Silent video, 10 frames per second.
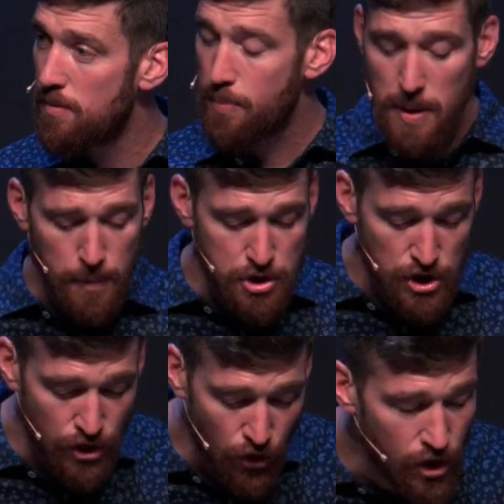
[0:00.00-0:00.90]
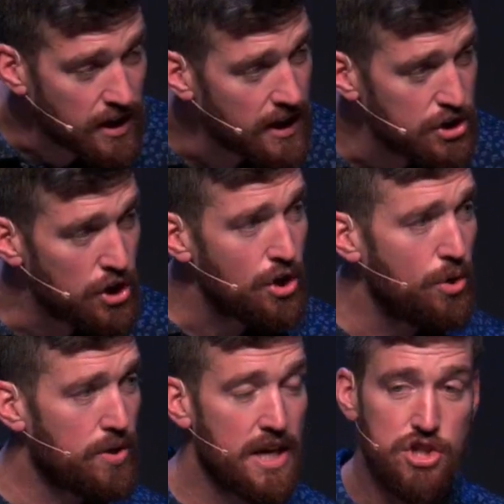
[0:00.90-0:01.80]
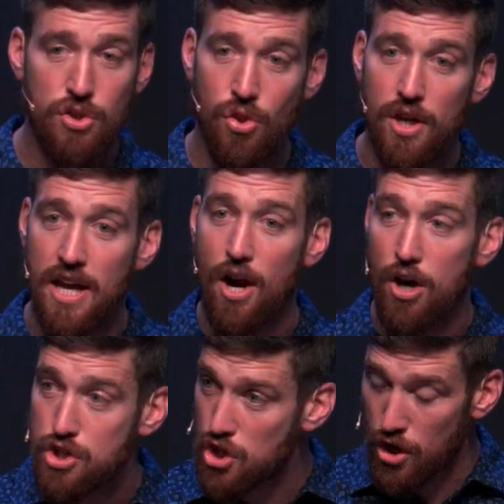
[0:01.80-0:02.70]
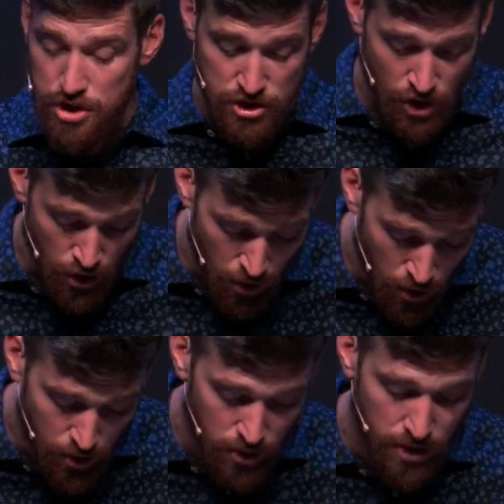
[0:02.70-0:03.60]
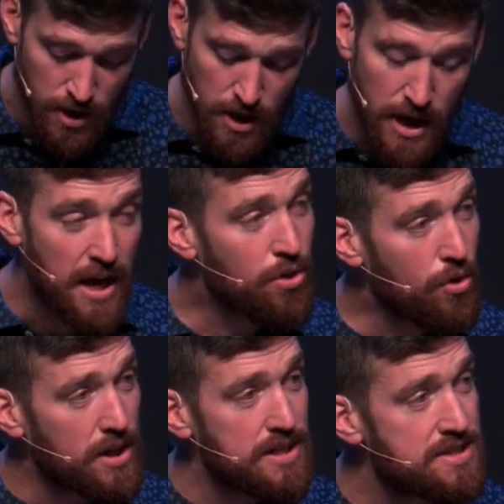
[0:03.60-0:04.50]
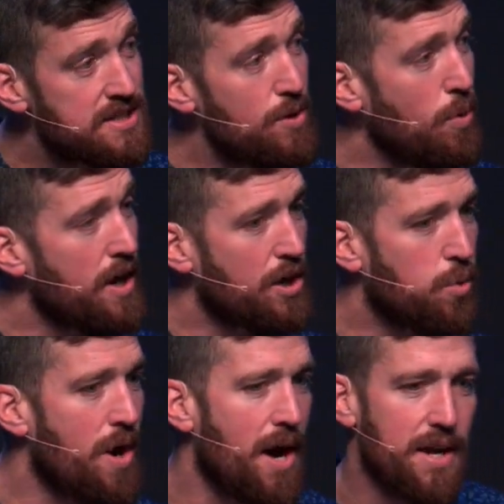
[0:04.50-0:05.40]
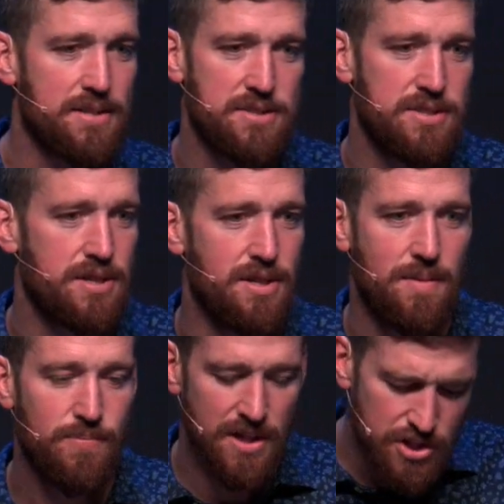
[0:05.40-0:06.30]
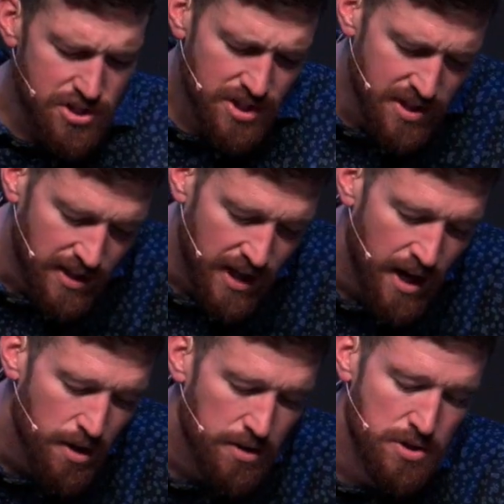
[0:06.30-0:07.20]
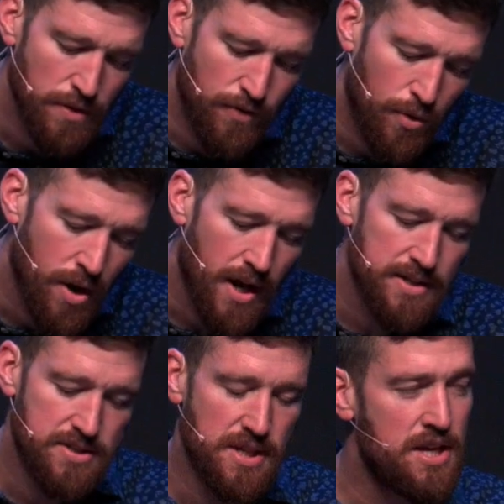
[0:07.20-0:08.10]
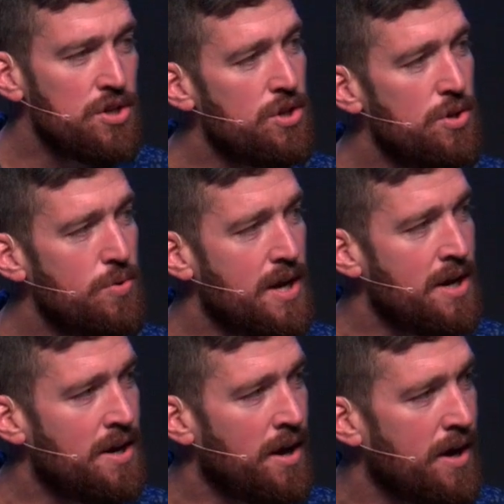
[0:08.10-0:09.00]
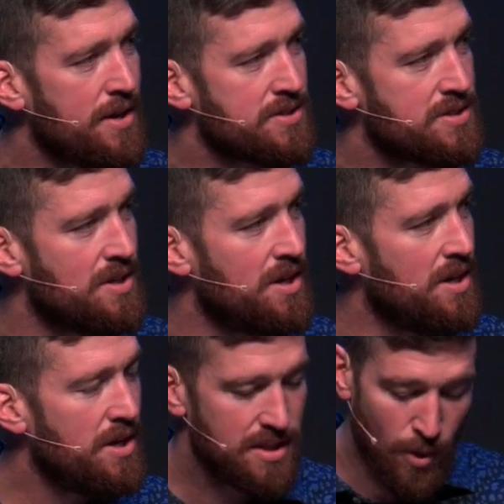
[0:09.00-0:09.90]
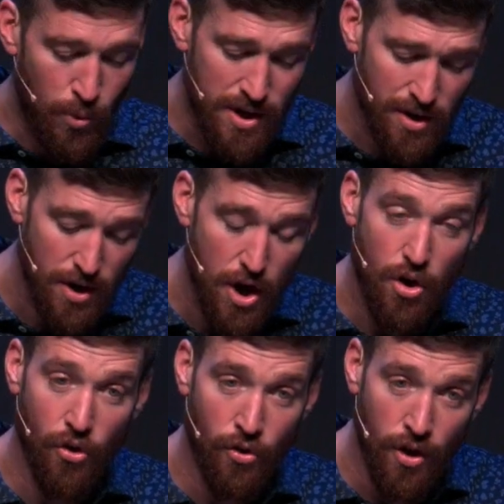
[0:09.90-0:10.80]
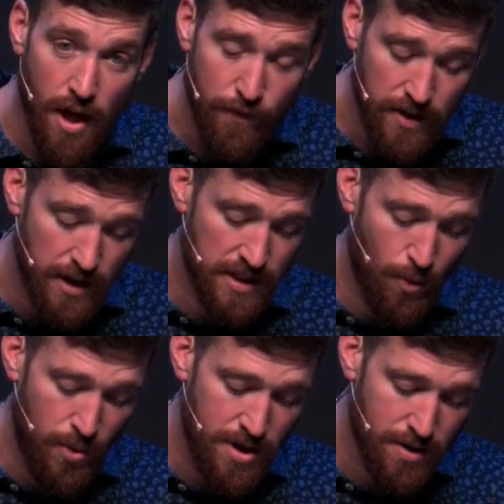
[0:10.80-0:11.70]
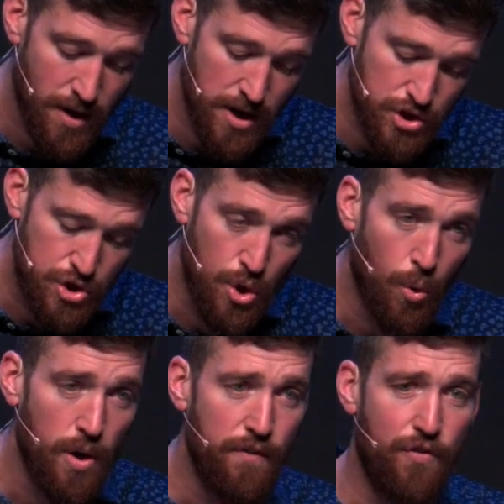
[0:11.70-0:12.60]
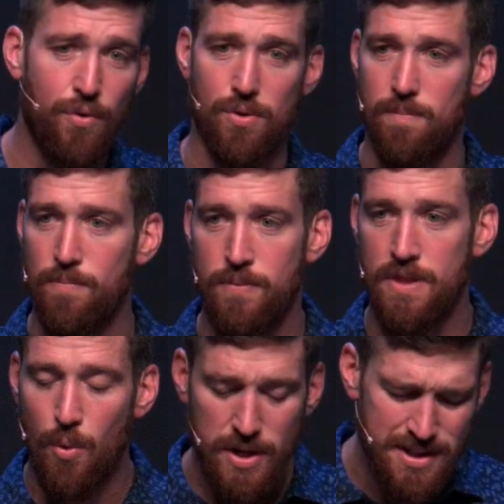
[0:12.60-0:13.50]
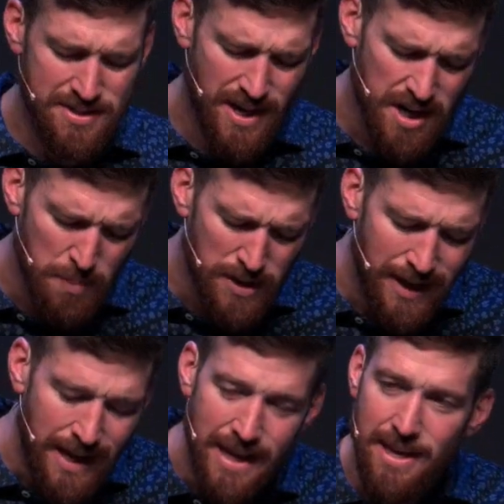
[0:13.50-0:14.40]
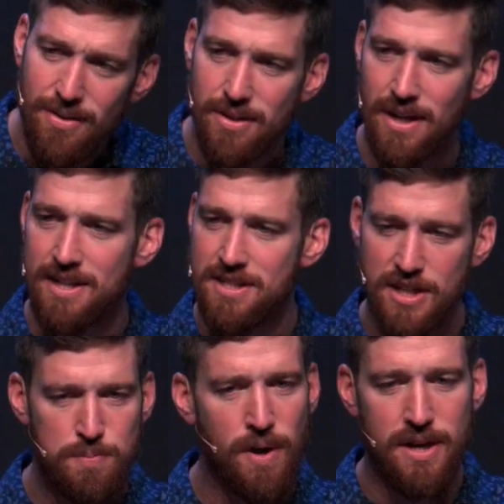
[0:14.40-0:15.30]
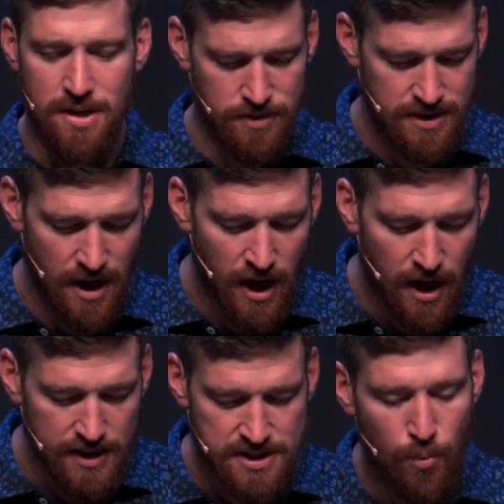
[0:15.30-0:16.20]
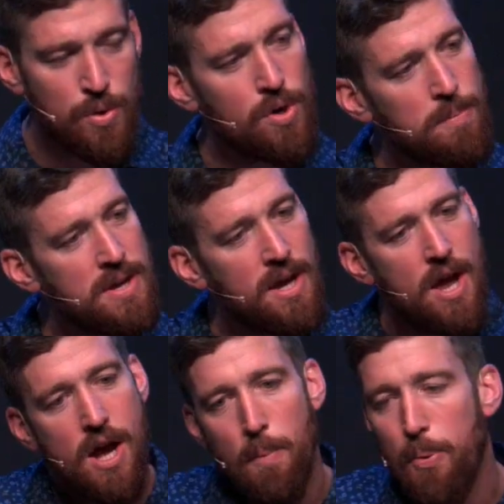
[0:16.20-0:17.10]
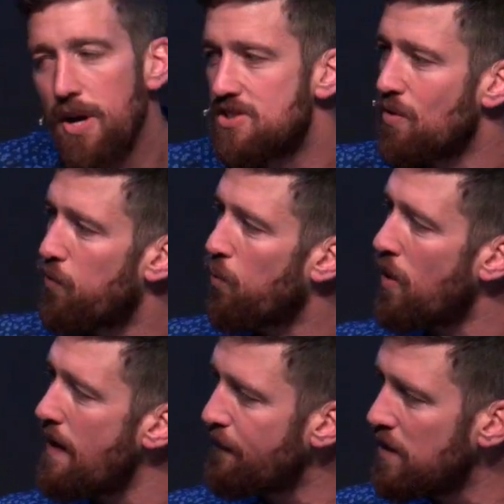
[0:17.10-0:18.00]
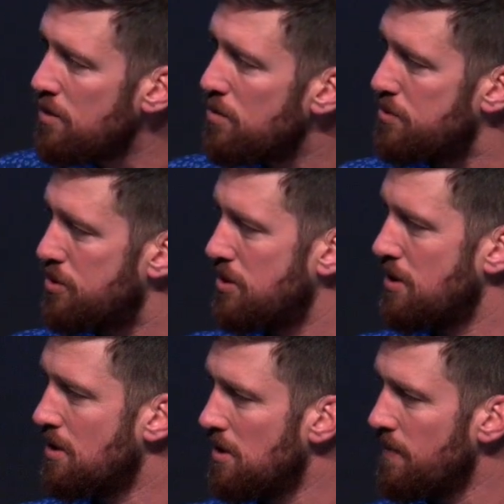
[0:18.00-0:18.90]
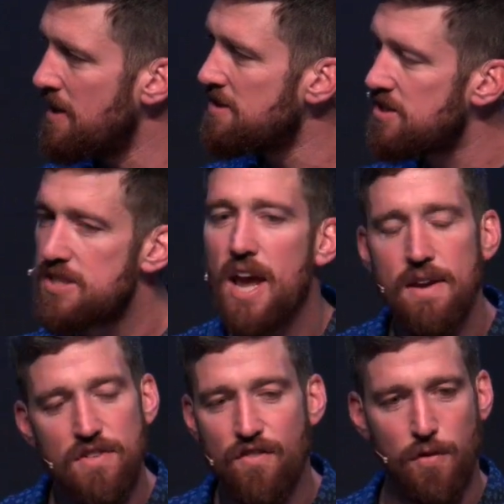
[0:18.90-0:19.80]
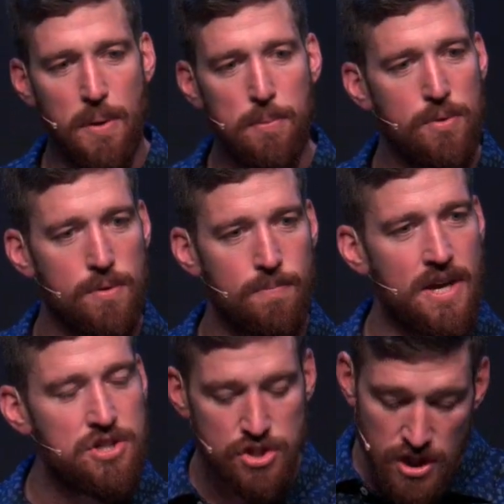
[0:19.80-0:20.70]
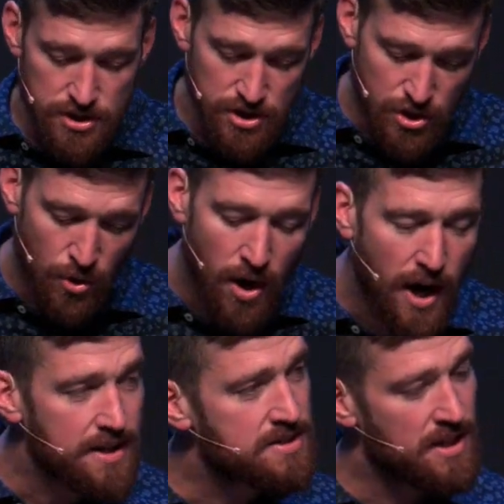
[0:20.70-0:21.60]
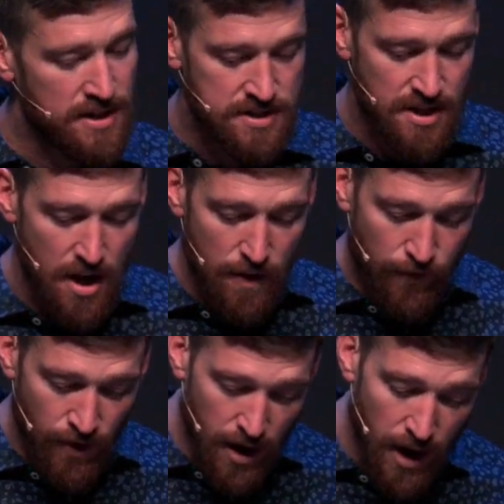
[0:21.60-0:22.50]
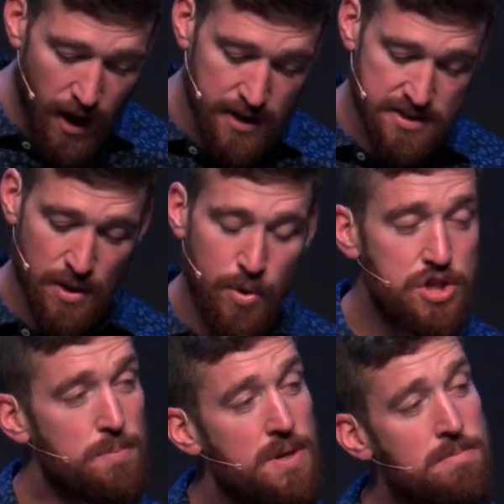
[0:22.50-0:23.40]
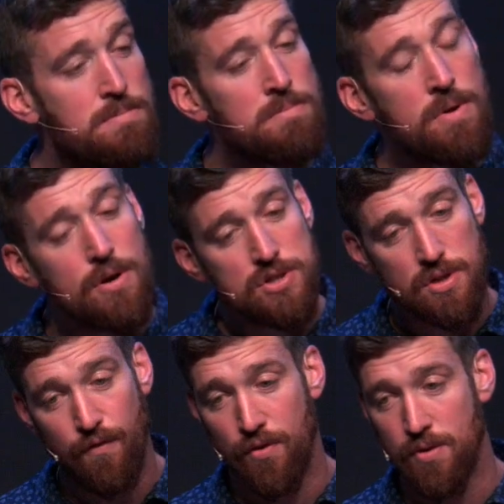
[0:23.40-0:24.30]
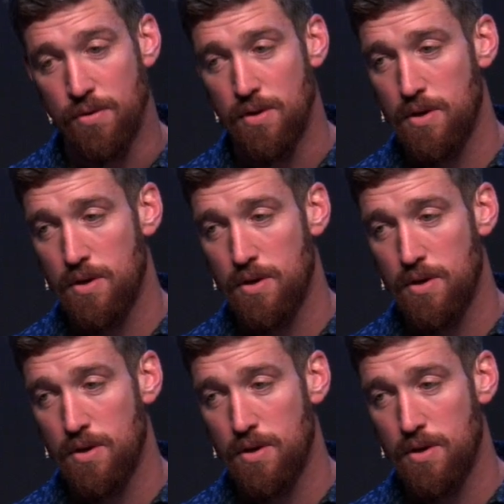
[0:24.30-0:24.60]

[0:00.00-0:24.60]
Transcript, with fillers: People should look at you and they should look at our church as a whole and look and see what? Christ. They should see the character of Christ in you and in us. That we are loving, that we are joyful, that we desire to bring healing as He has brought healing to us, that we want to be a place of refuge and safety for people as Jesus Christ is for us, that we should be merciful,